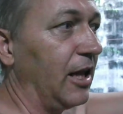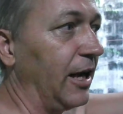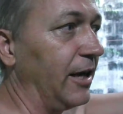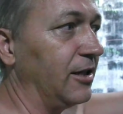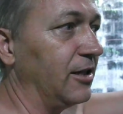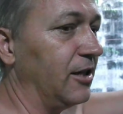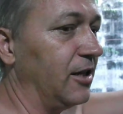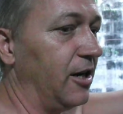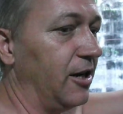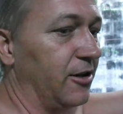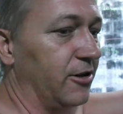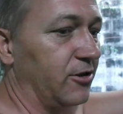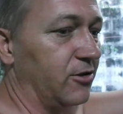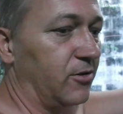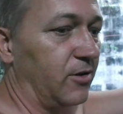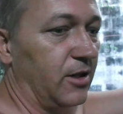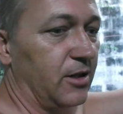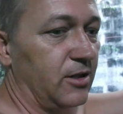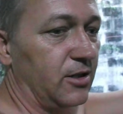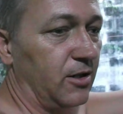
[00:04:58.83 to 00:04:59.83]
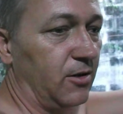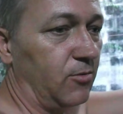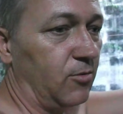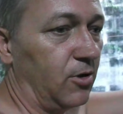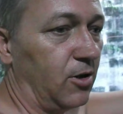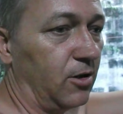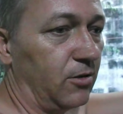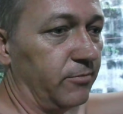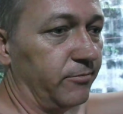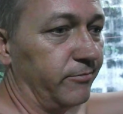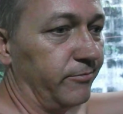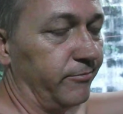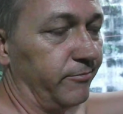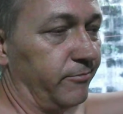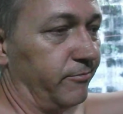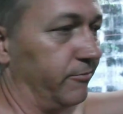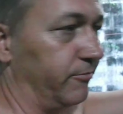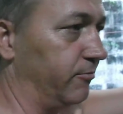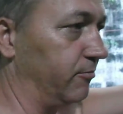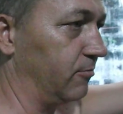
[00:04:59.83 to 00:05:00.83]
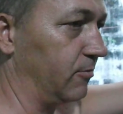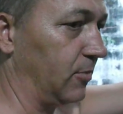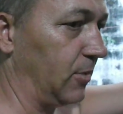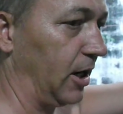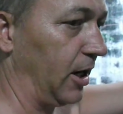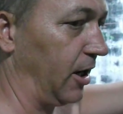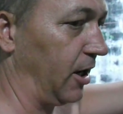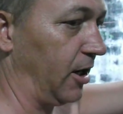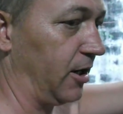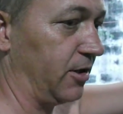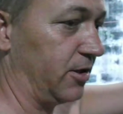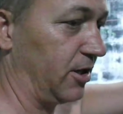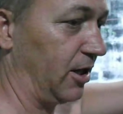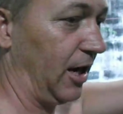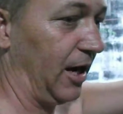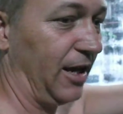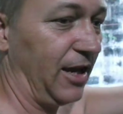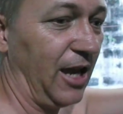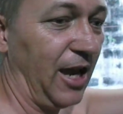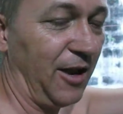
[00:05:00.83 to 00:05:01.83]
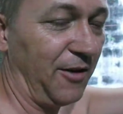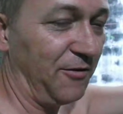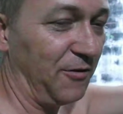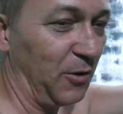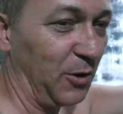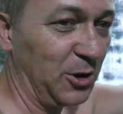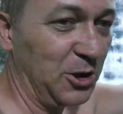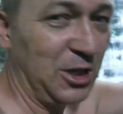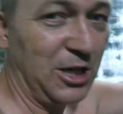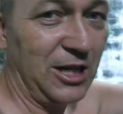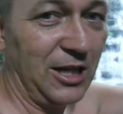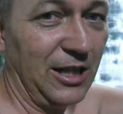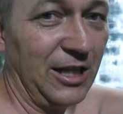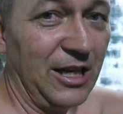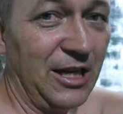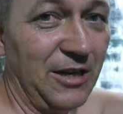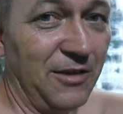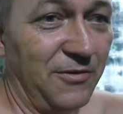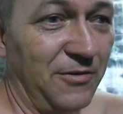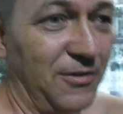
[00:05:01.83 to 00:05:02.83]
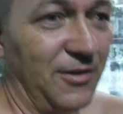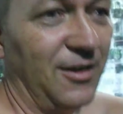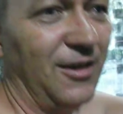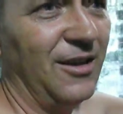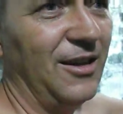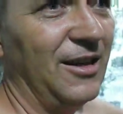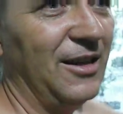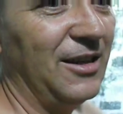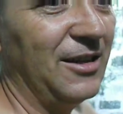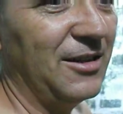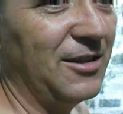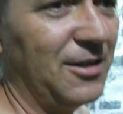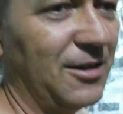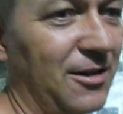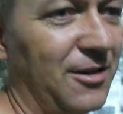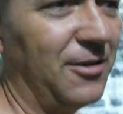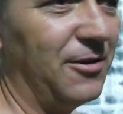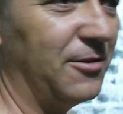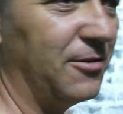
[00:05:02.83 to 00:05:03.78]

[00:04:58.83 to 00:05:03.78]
he liked it here. So I said, well, I guess I can't force you to leave. You